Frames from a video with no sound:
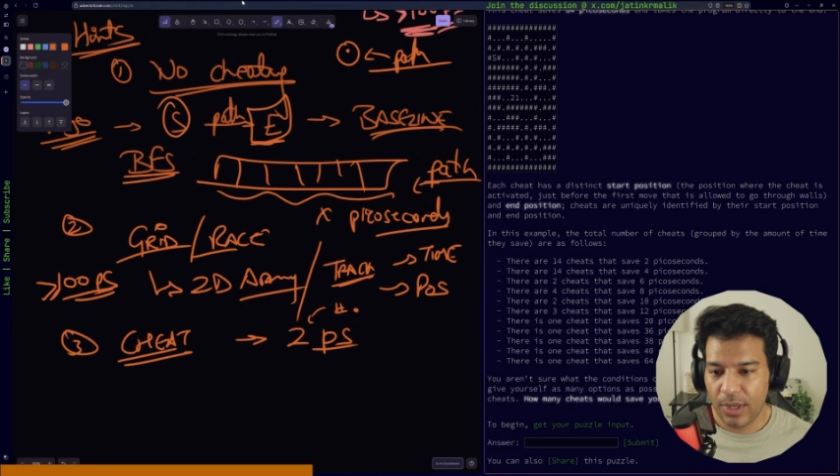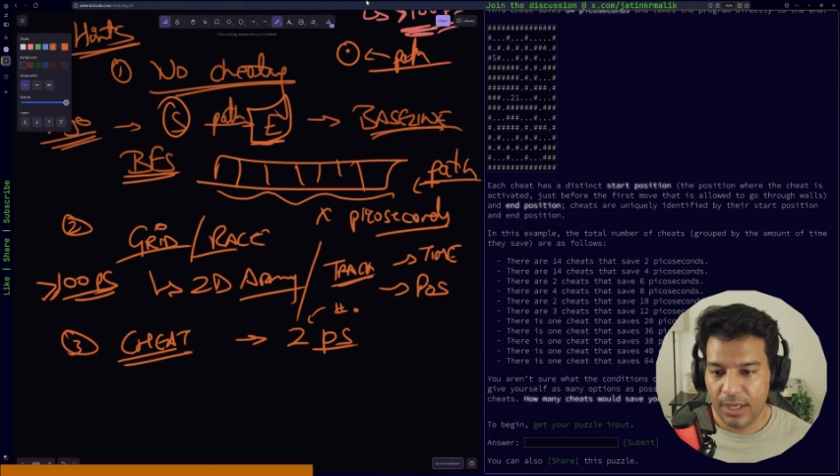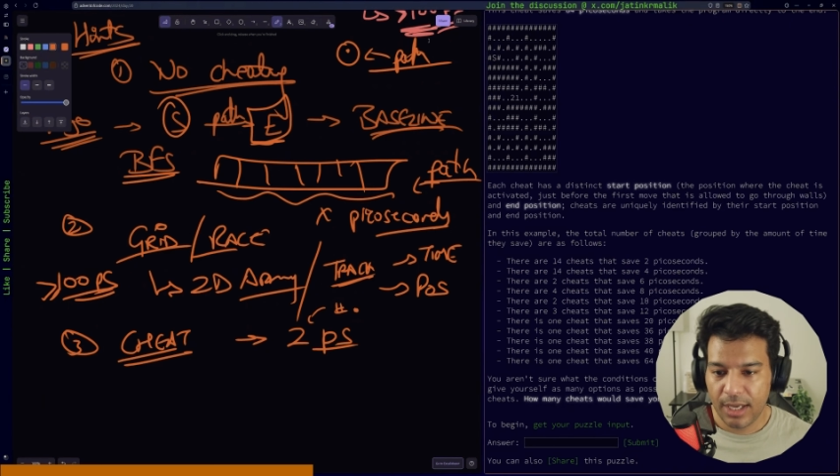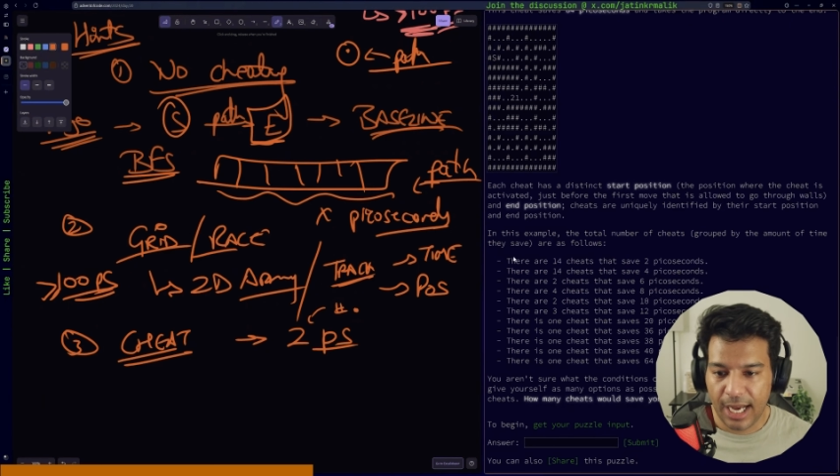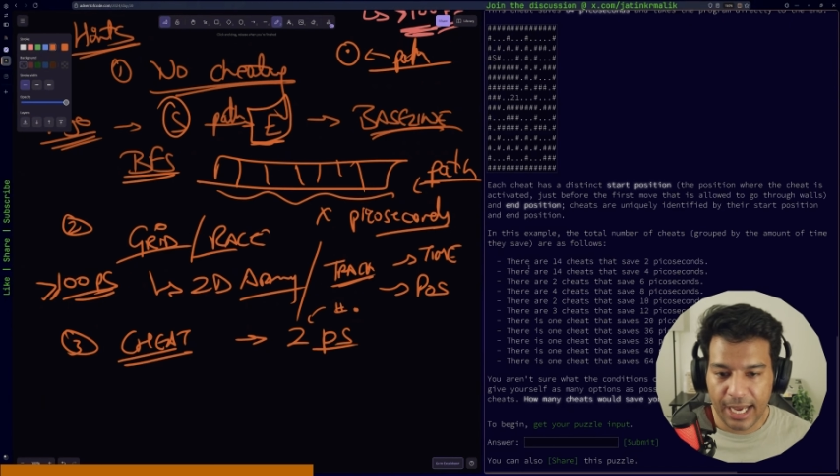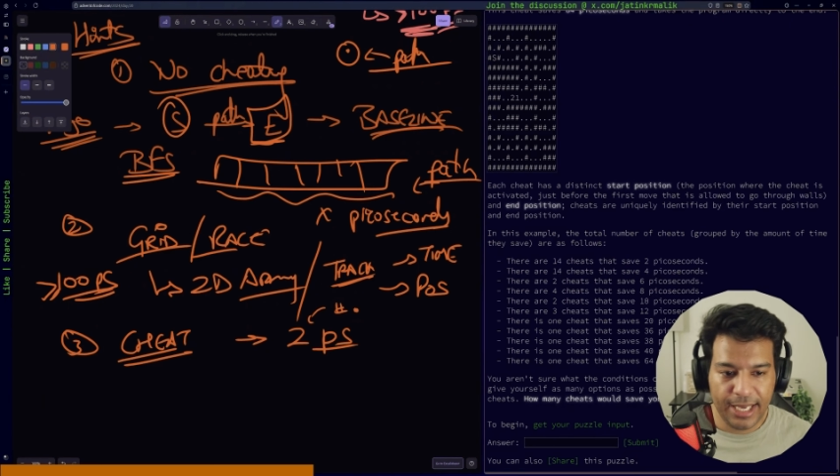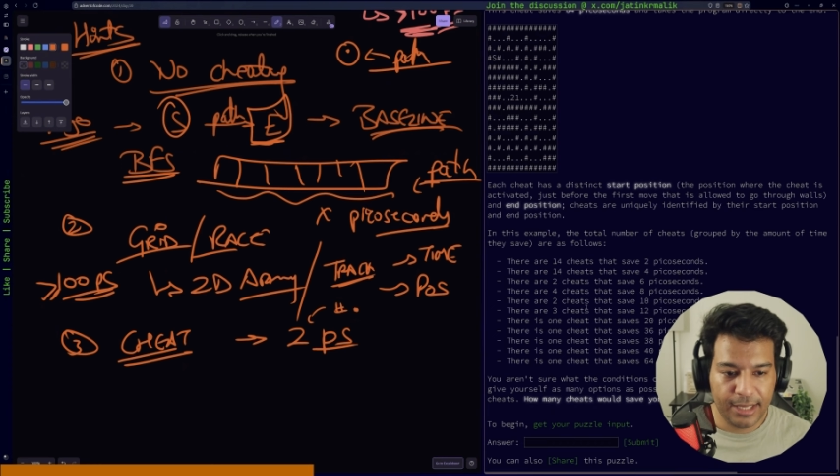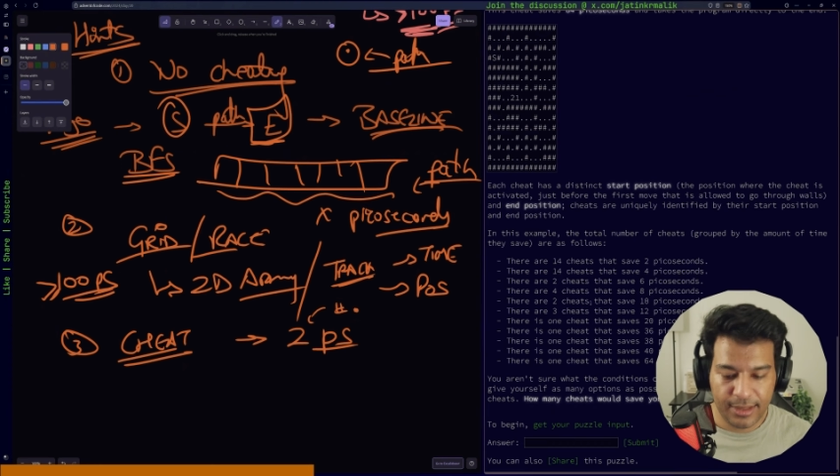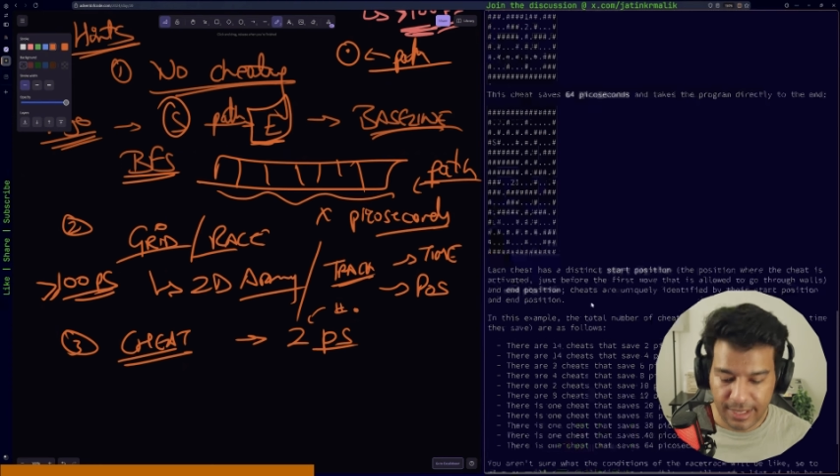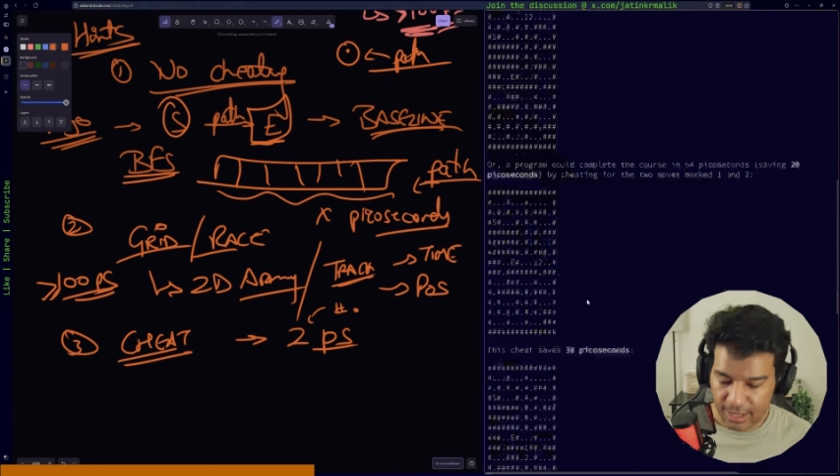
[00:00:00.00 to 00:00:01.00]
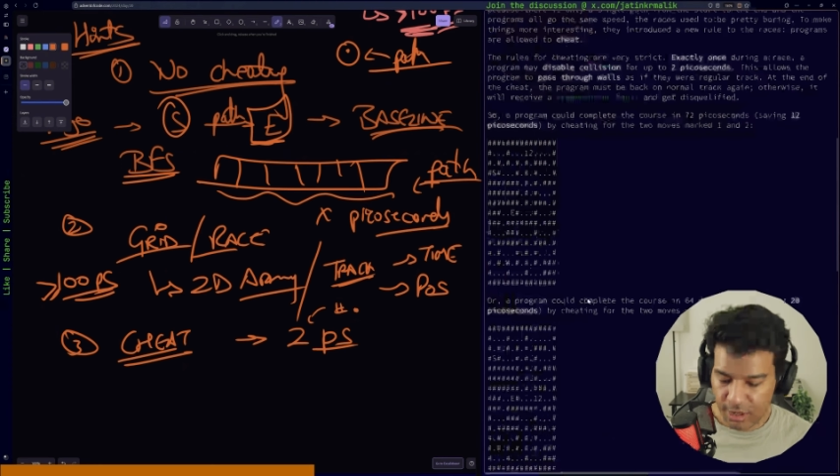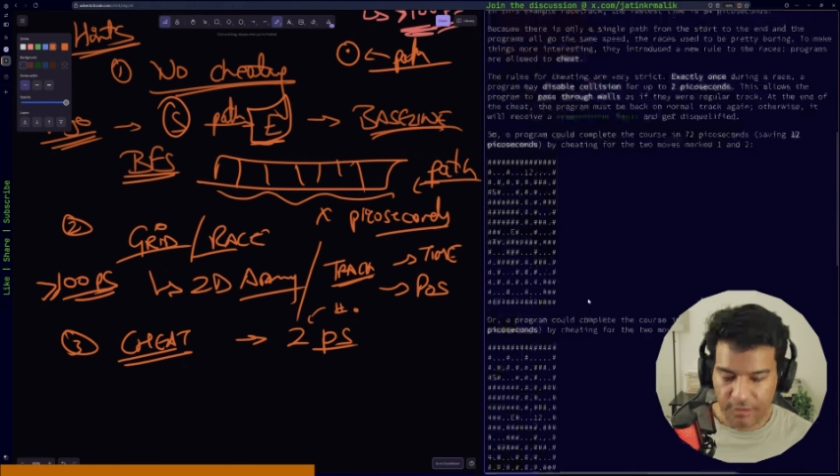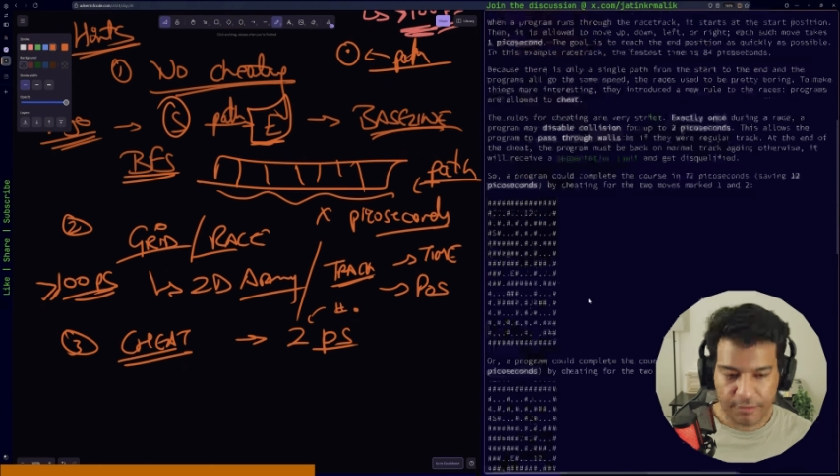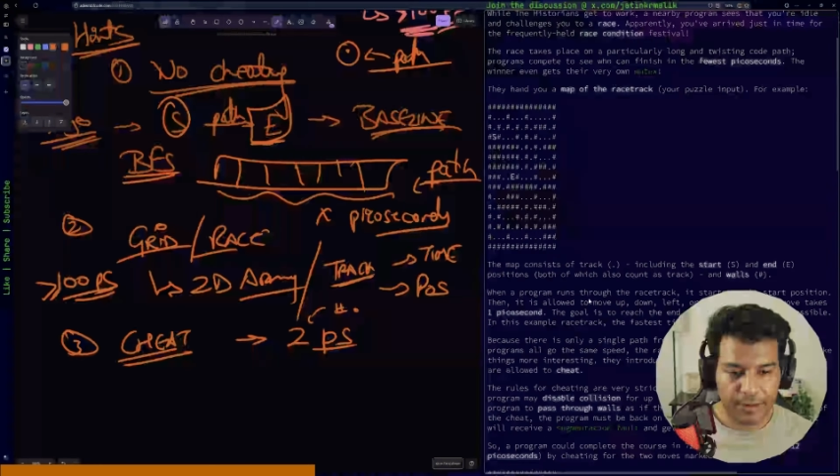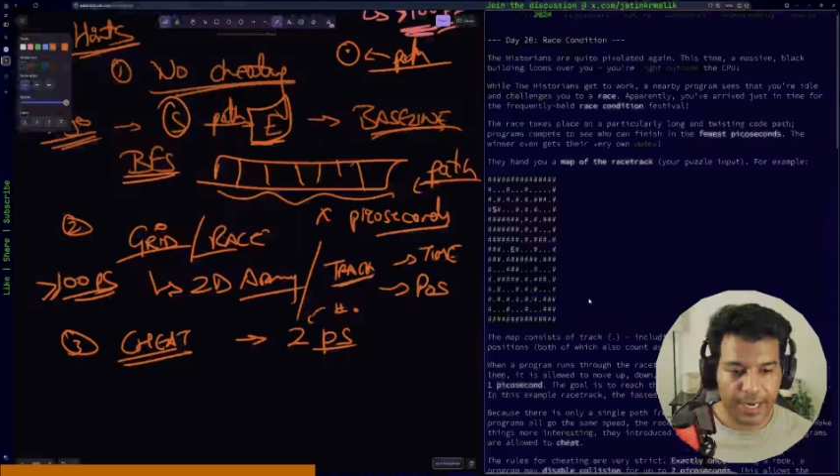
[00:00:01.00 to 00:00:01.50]
what I can think
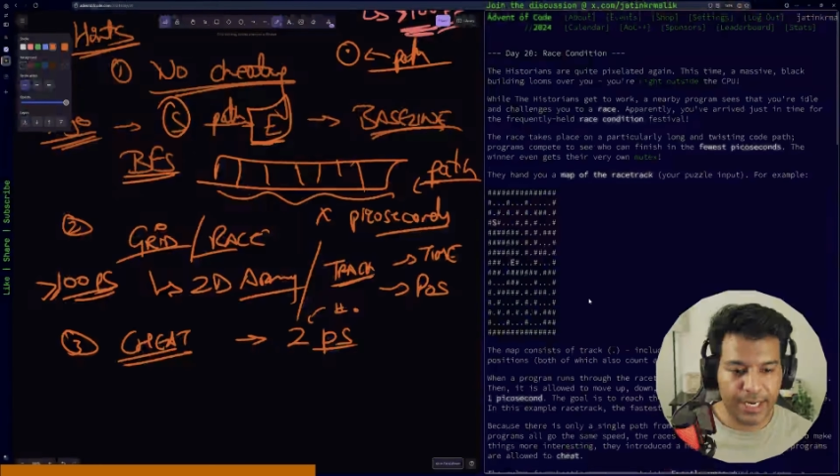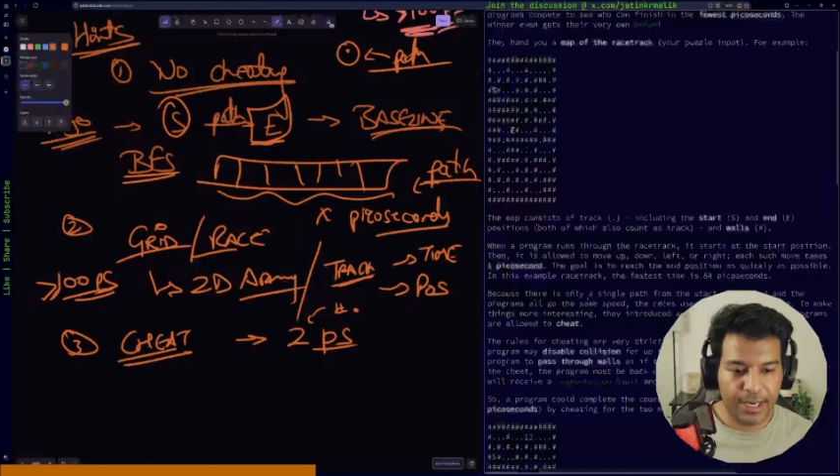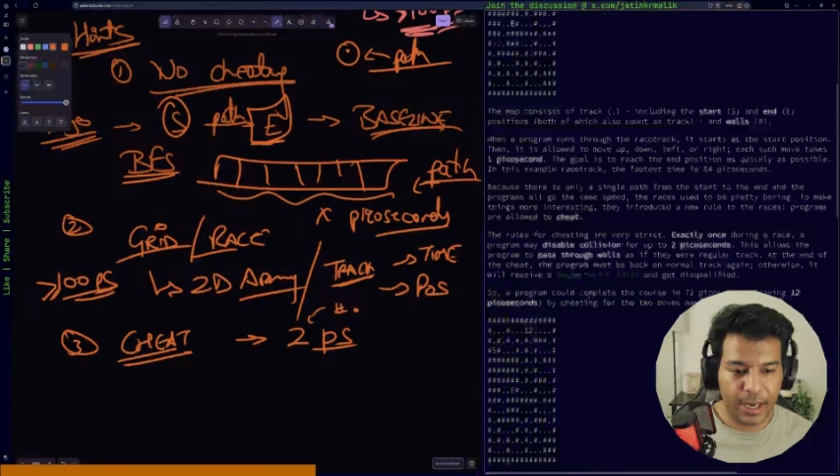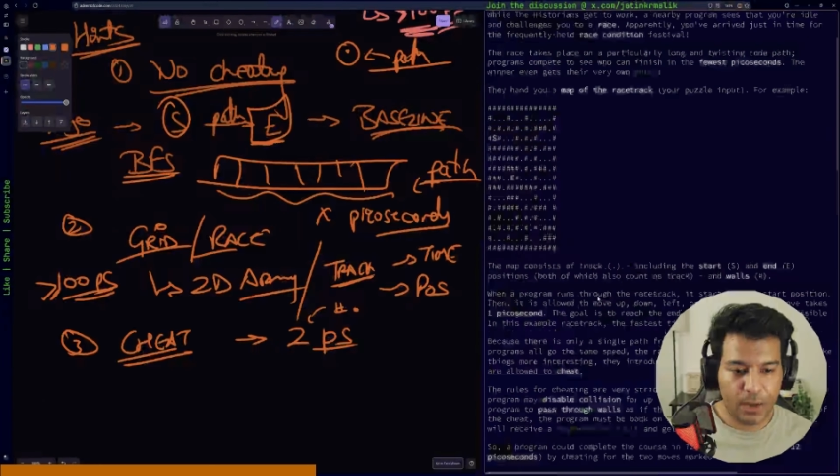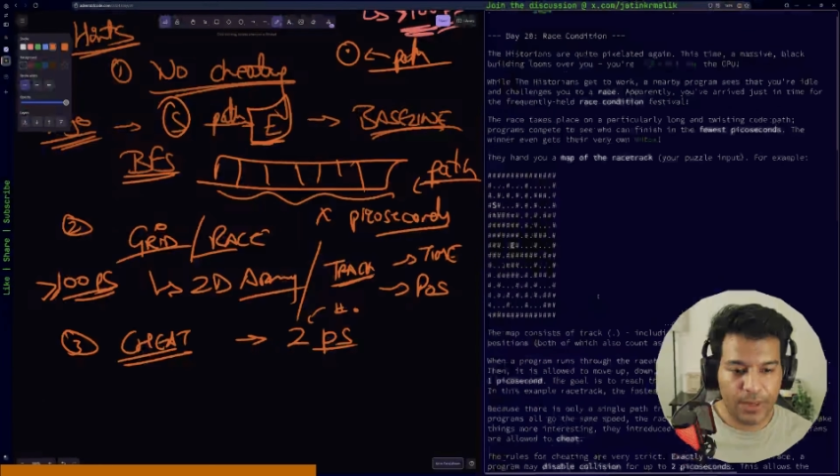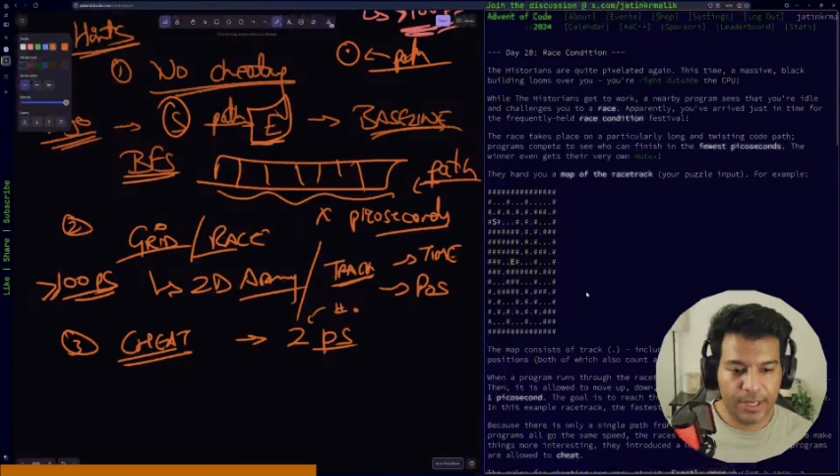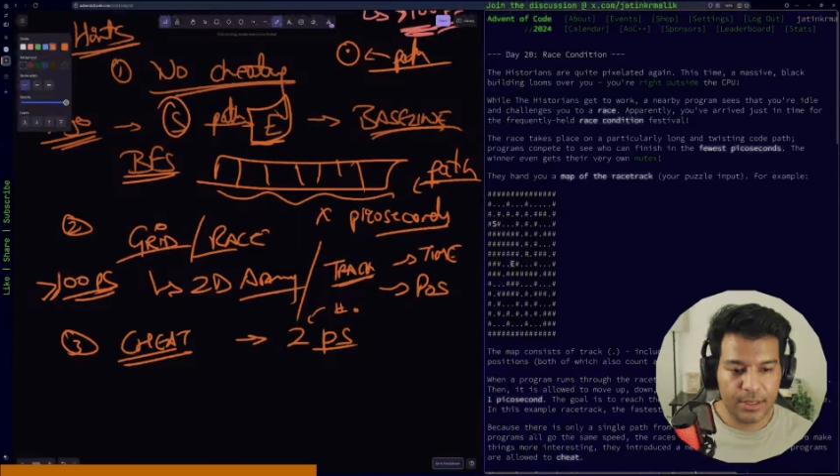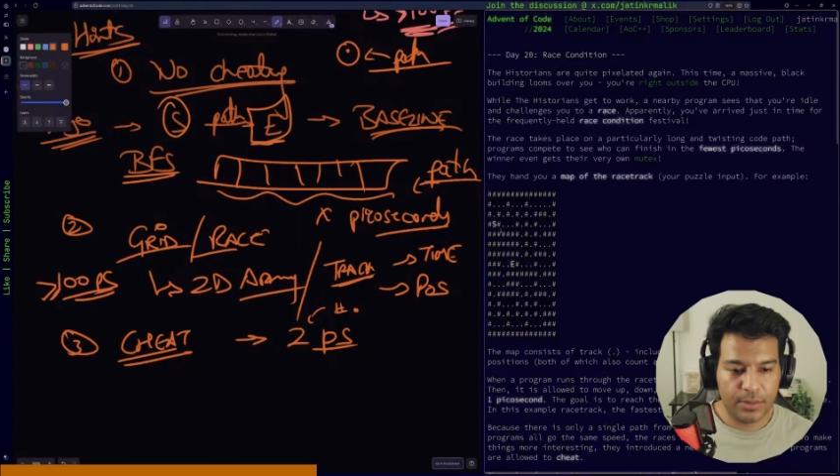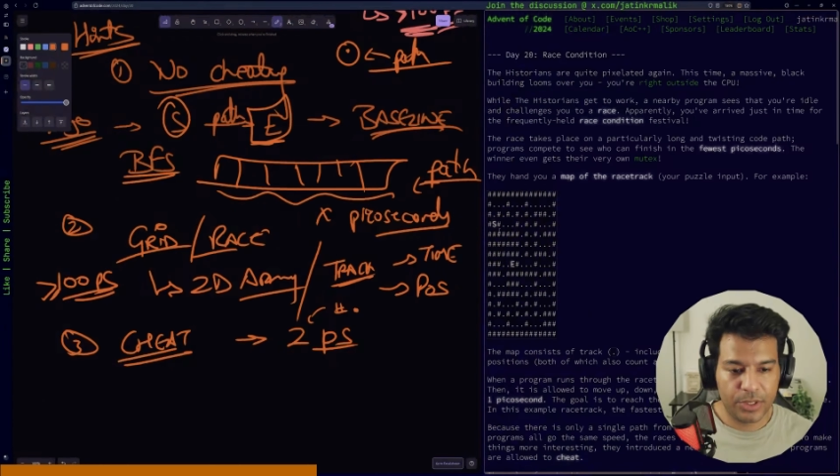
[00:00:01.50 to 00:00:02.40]
of right now is,